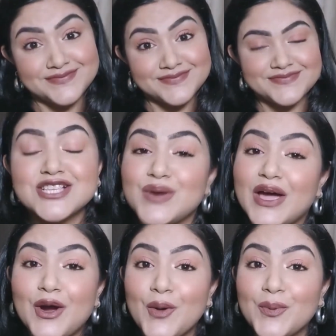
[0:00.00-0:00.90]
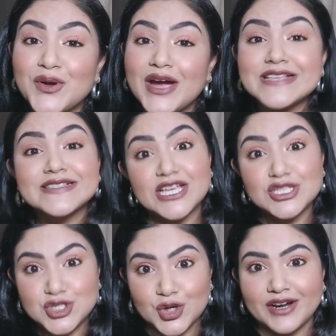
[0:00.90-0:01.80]
So I hope you guys
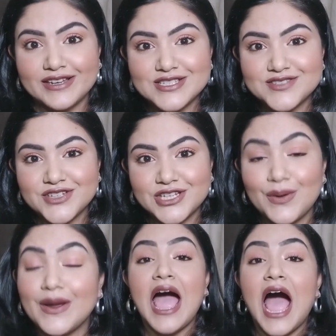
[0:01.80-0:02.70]
enjoyed this video.